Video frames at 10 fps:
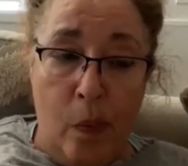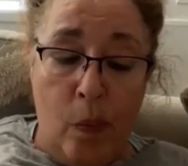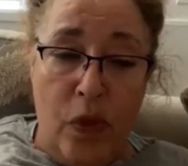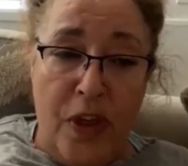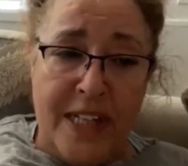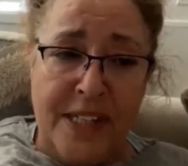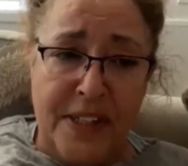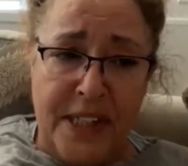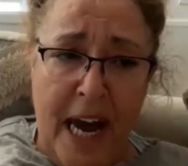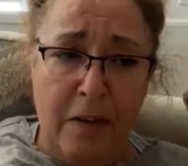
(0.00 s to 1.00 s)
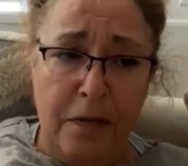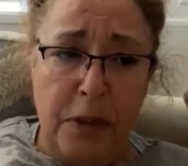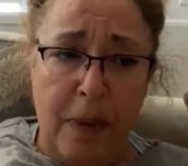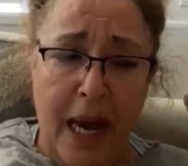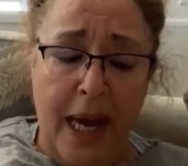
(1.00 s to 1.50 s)
they're staffed
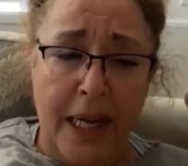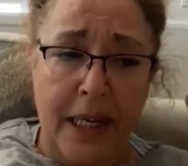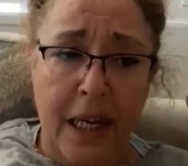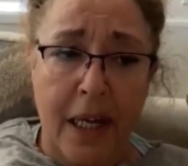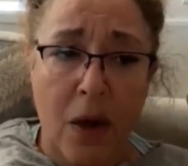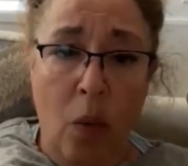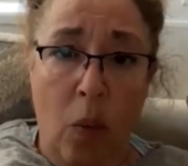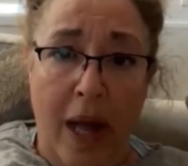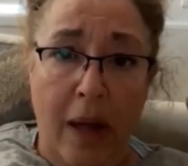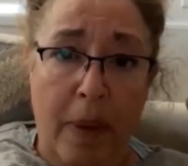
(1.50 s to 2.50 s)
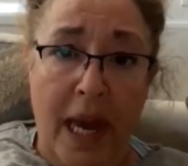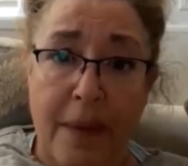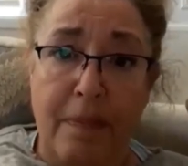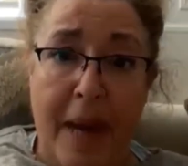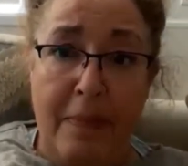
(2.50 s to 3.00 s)
by
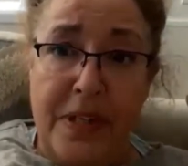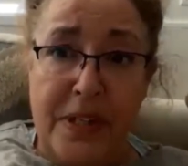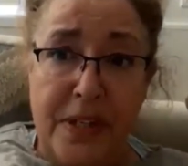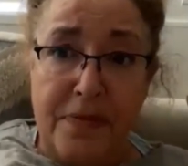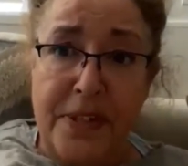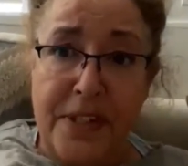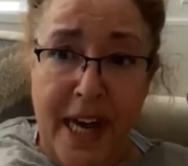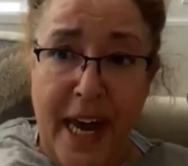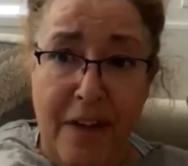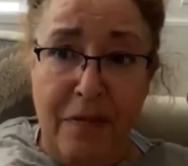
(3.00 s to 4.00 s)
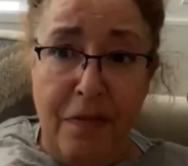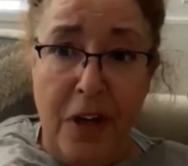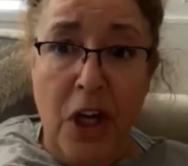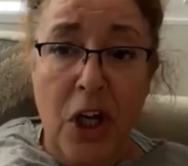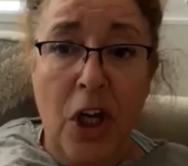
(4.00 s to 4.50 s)
well-paid members of staff
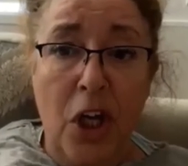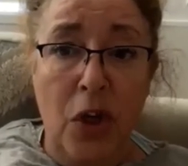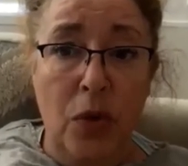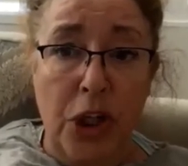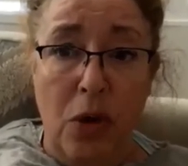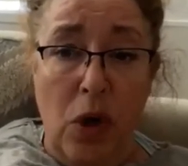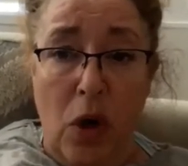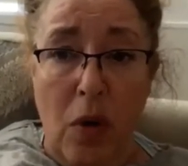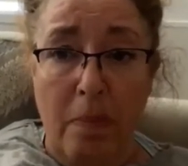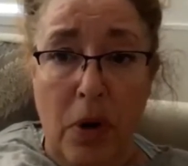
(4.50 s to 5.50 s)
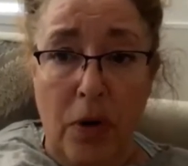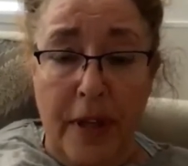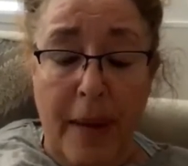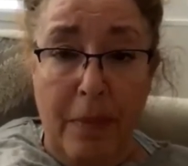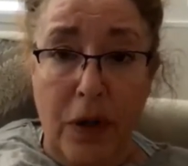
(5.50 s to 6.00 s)
who don't go and put
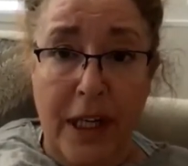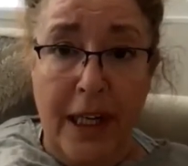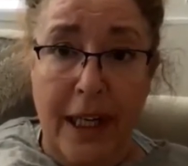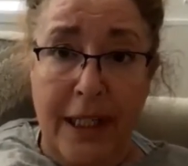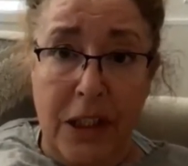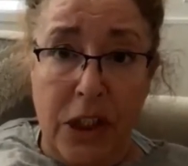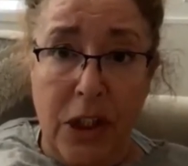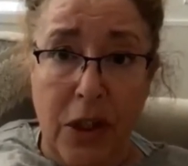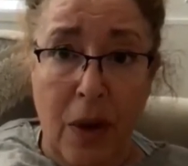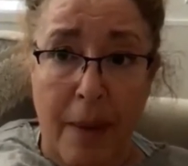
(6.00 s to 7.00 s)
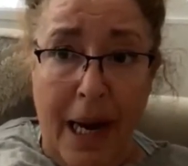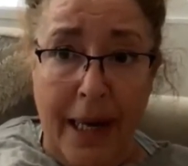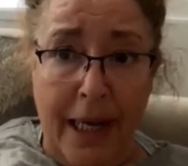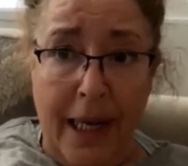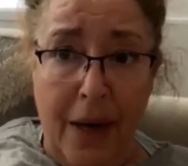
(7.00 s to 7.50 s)
their money into a
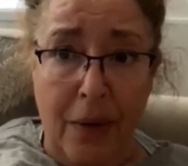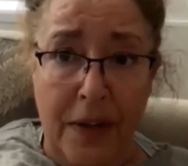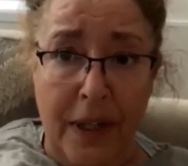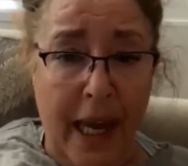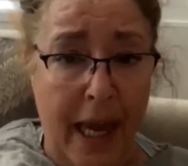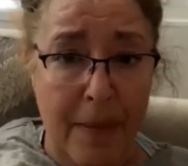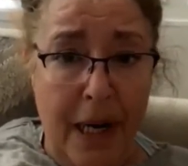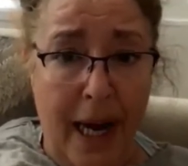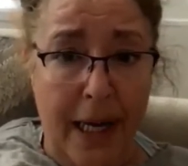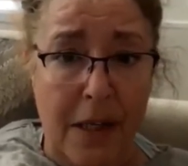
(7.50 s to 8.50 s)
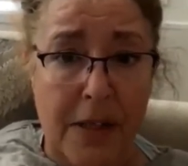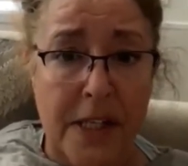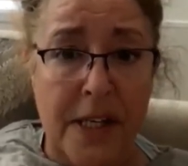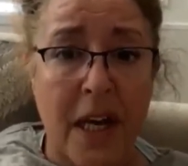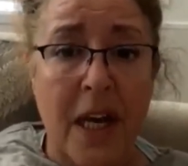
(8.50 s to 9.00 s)
bank account in the Cayman
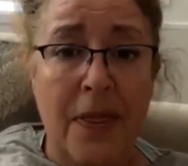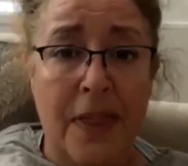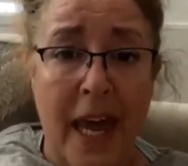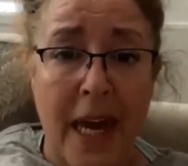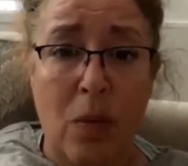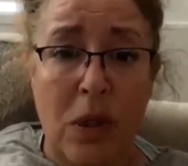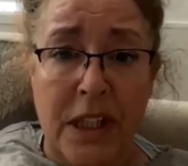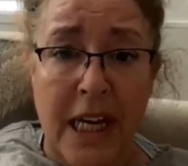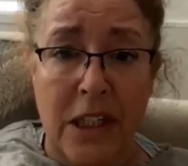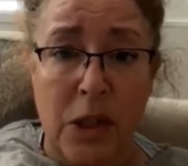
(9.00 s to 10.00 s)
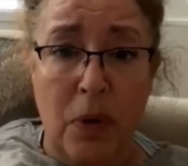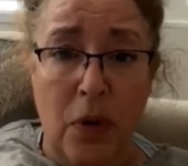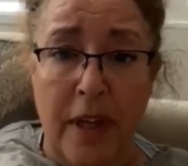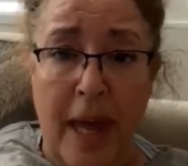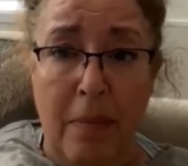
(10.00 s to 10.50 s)
Islands. They would tend to
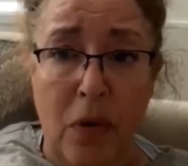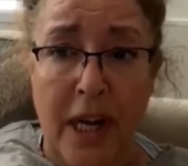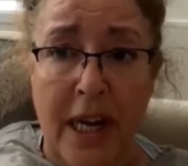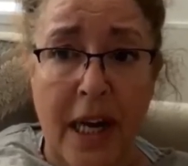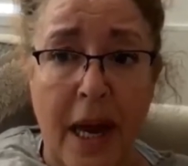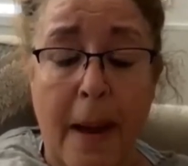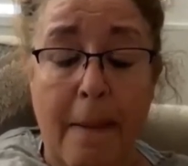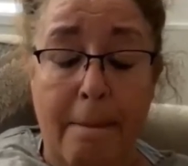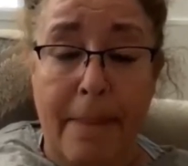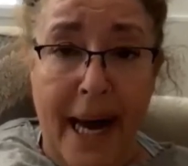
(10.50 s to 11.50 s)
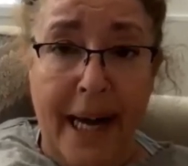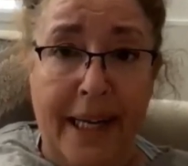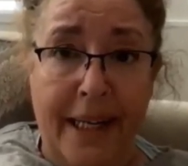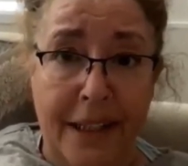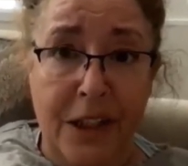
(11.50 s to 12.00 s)
put their money back
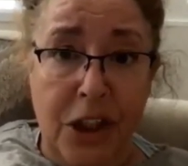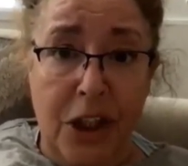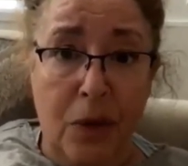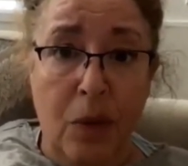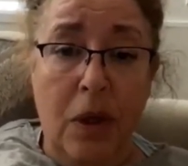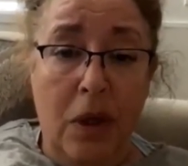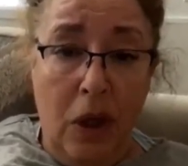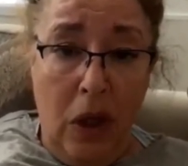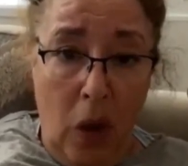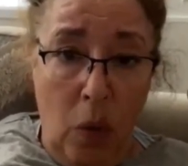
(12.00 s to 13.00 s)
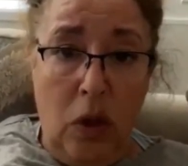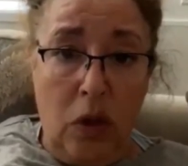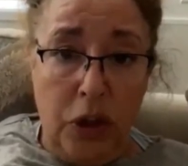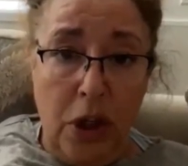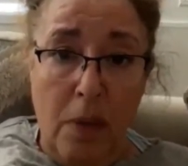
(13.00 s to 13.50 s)
into local
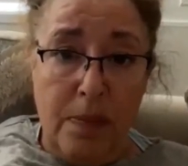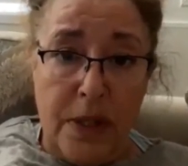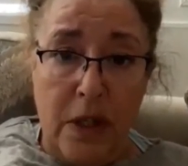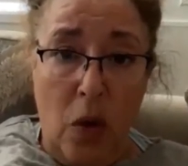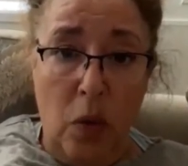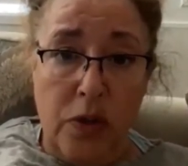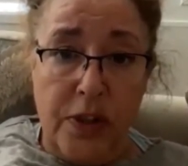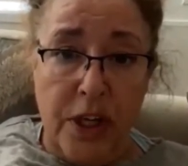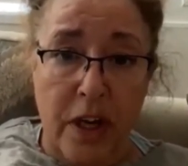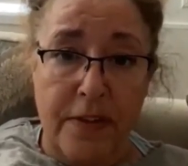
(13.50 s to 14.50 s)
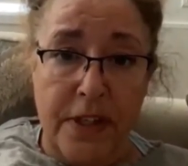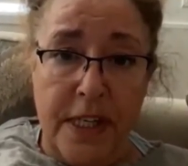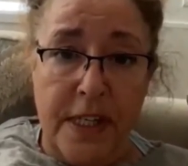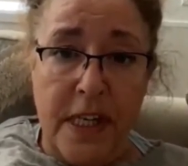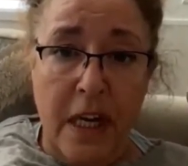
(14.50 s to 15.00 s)
shops and local services.